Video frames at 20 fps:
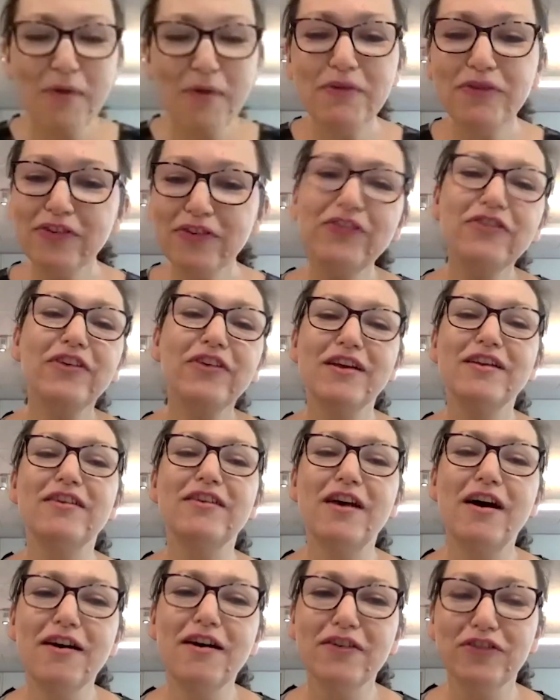just going to
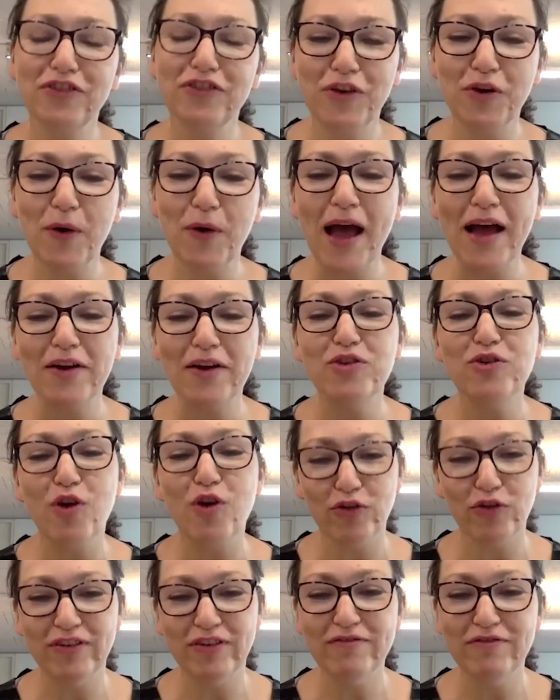ask you how you
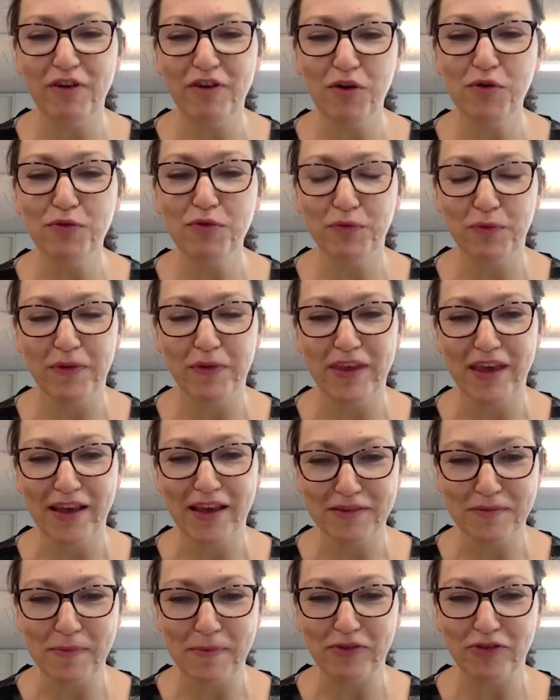got involved with the
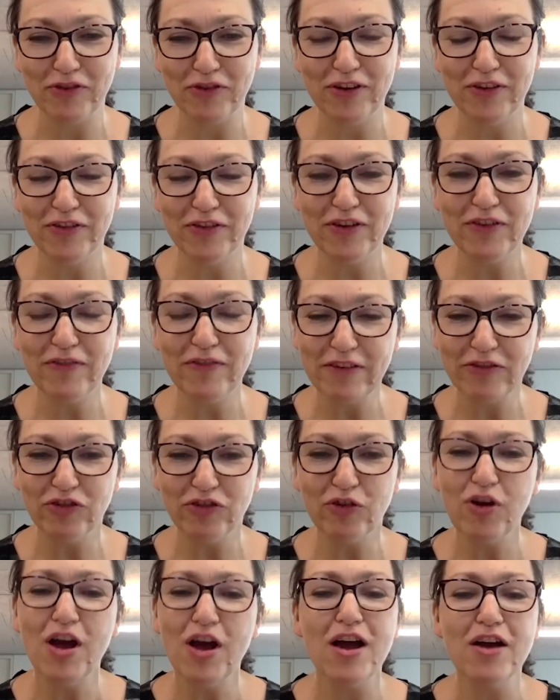exhibition. Sort of, is your
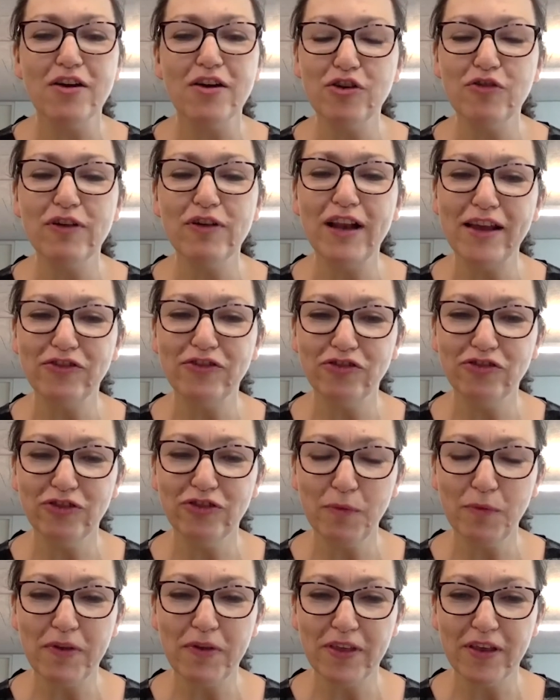relationship
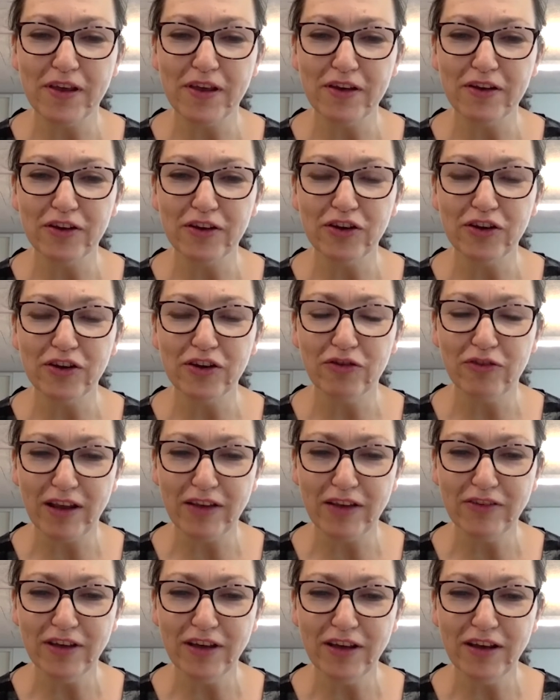with the
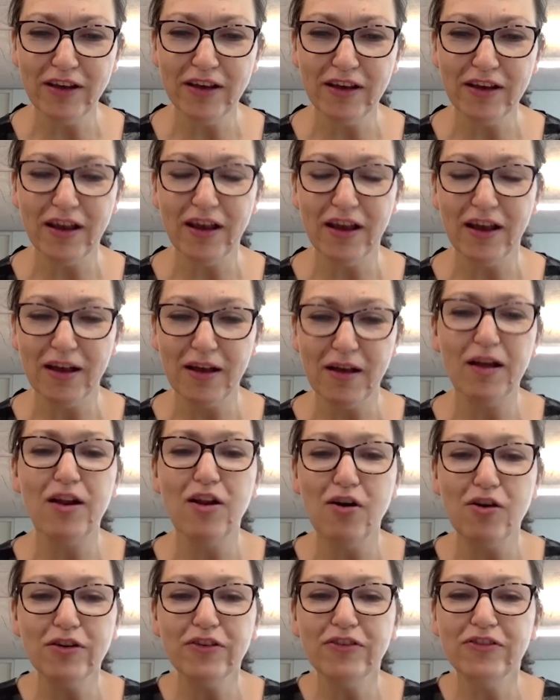curator a
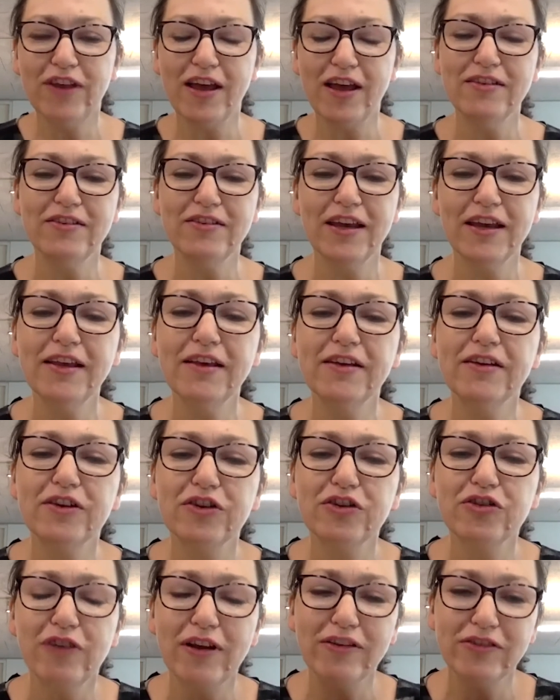long-standing
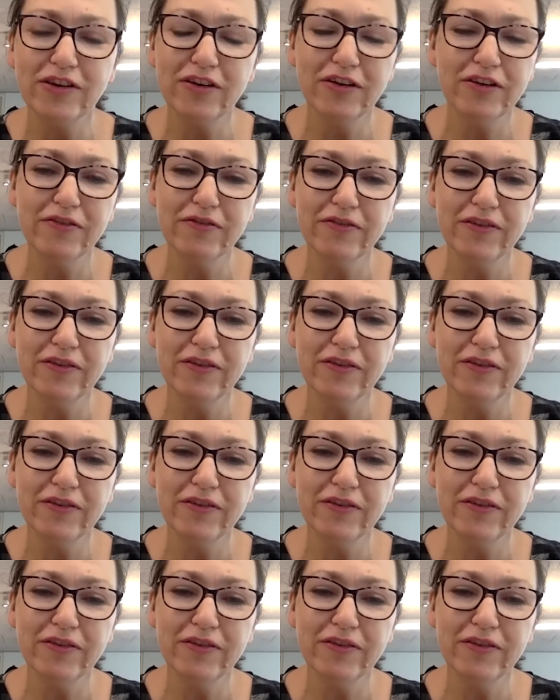curator,